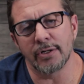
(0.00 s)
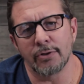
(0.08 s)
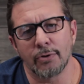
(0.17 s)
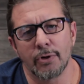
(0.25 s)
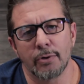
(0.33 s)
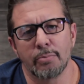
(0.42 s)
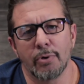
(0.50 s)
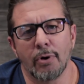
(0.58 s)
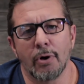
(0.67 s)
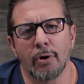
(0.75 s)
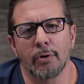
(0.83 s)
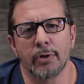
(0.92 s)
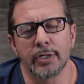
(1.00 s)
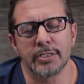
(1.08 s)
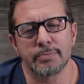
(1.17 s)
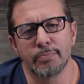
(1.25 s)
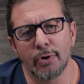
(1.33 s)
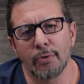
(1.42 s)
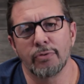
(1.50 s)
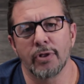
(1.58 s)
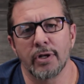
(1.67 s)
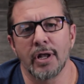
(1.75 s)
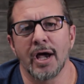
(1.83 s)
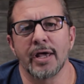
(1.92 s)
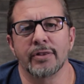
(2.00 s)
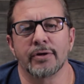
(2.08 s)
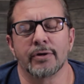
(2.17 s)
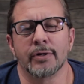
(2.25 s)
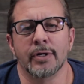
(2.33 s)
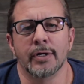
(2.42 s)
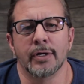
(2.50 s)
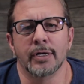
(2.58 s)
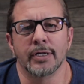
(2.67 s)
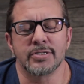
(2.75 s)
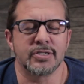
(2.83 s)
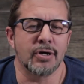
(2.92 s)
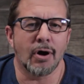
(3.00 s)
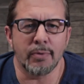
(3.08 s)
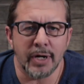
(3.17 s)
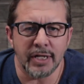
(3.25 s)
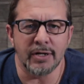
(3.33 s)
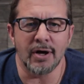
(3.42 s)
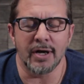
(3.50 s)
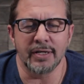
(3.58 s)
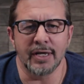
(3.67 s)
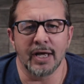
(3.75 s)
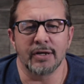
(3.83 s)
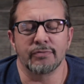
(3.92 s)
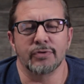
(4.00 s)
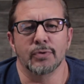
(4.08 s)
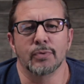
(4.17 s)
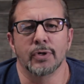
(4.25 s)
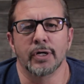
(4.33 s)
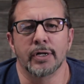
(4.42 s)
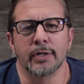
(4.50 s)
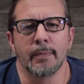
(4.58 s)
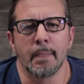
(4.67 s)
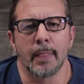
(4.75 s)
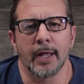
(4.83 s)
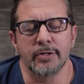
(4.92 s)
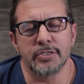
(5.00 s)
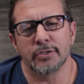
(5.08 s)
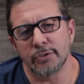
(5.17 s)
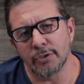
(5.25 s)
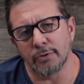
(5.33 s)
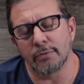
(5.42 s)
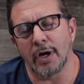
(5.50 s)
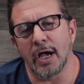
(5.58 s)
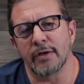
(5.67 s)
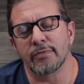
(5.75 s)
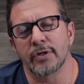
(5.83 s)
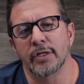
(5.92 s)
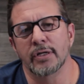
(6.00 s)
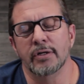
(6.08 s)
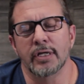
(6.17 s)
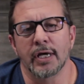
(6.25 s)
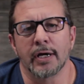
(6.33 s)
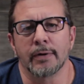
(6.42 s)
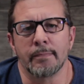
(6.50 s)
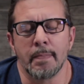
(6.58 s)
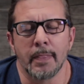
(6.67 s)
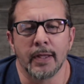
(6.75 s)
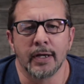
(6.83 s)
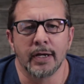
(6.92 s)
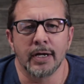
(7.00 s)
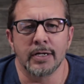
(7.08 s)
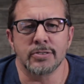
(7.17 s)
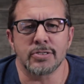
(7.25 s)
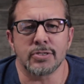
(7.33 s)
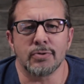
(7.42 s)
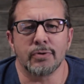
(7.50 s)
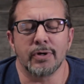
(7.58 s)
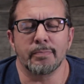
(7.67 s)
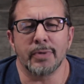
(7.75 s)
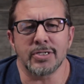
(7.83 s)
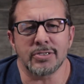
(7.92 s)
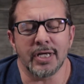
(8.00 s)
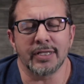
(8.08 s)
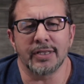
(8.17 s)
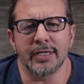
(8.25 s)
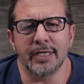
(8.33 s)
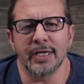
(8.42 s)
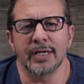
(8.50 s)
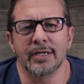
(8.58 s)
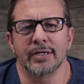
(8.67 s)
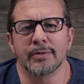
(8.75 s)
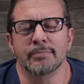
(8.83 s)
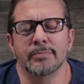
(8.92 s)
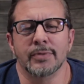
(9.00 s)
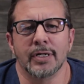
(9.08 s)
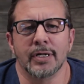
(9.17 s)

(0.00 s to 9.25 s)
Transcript: nor Nepal. It's both and neither. It's the already not yet, if you would, until you arrive in India. And so, much like the kingdom,